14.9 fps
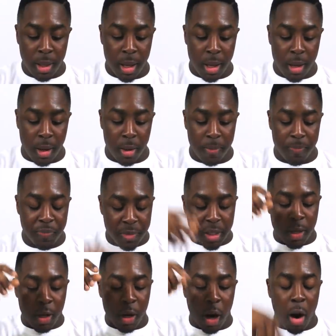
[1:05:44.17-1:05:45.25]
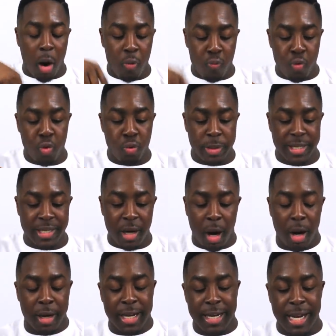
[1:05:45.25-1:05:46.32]
um, our roots,
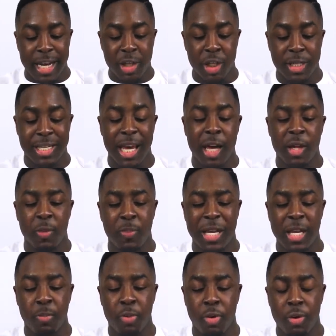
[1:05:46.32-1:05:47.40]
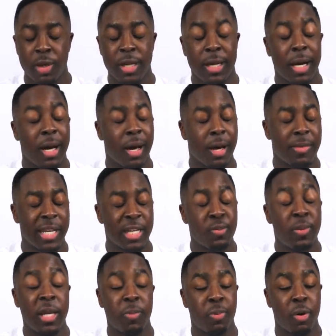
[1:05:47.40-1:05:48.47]
our connections to other people, um, these
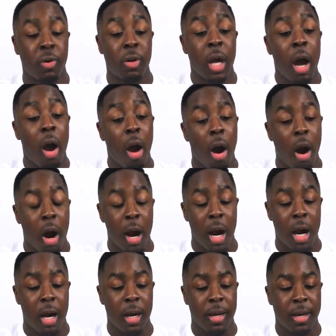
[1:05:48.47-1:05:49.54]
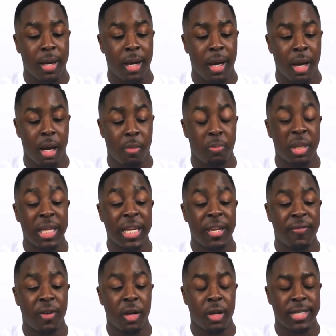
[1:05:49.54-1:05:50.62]
people are um,
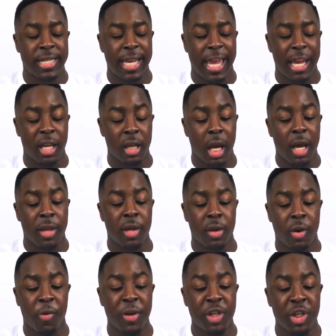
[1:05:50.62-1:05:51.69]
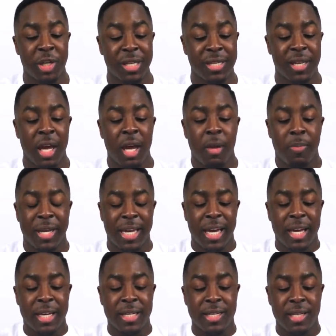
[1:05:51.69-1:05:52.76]
believers and other Christians
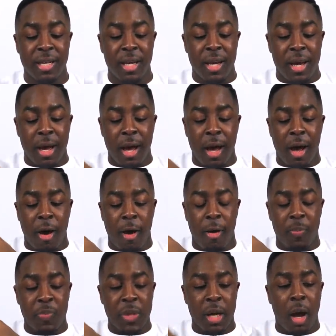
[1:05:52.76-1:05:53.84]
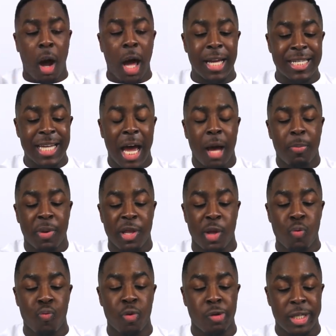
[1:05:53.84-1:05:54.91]
because um, on top of the
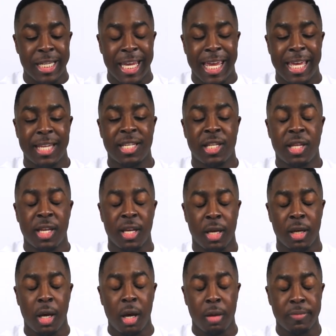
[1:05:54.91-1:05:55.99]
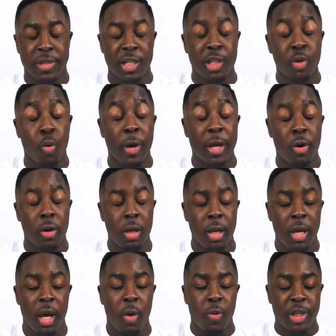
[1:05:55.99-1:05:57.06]
roots is the um, soil
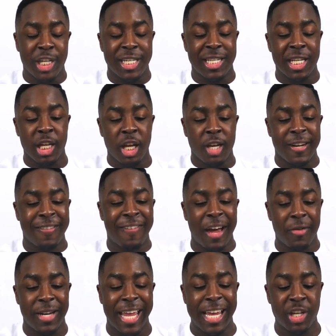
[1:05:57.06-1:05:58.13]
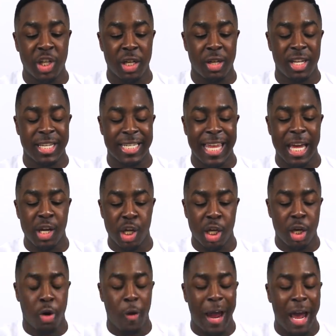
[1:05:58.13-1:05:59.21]
which is the good foundation, is that
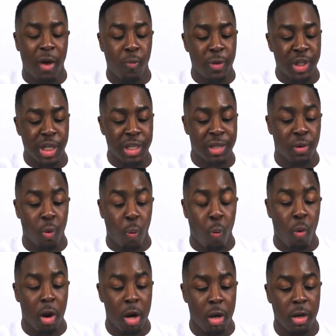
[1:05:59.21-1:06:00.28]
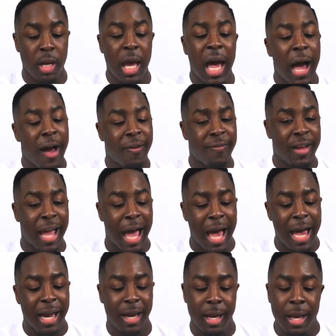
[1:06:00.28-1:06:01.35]
good ground, which is the Word of
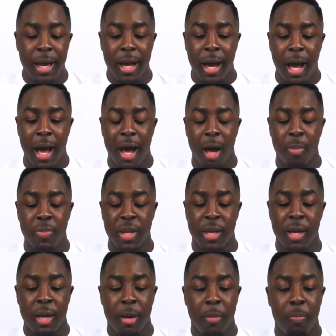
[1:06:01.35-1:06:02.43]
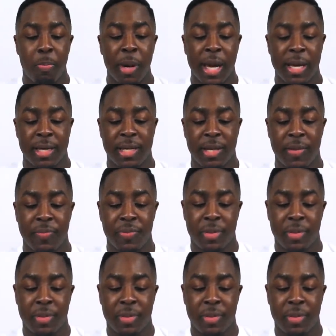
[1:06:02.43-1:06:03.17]
God. Um, but